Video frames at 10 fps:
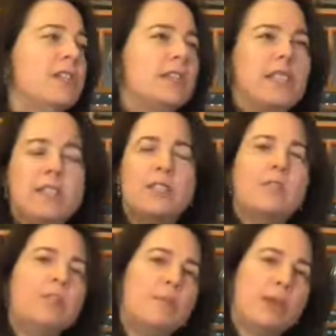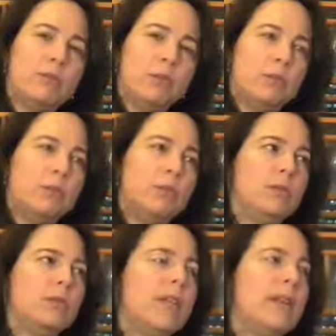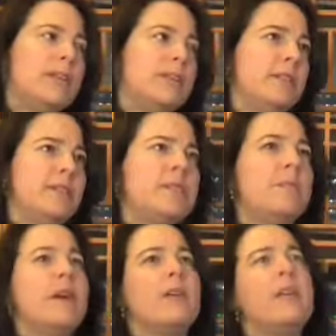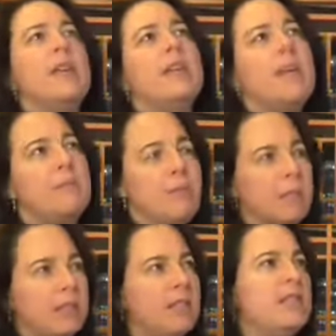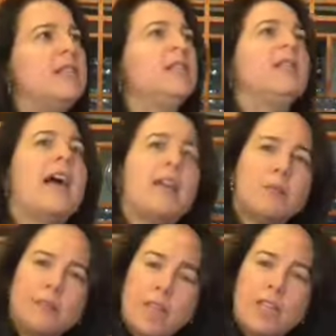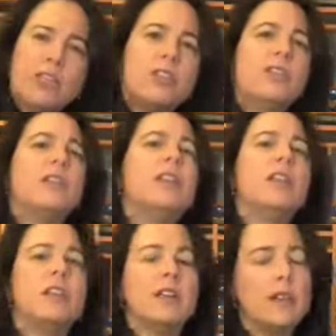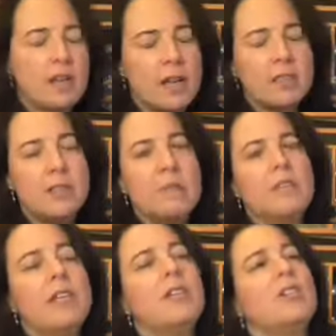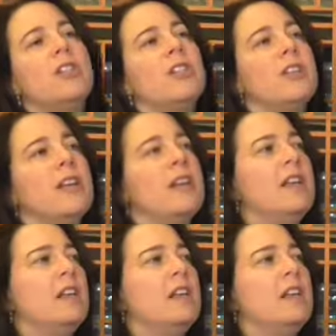It's not so much about tools as it is about capabilities and adaptation and customization.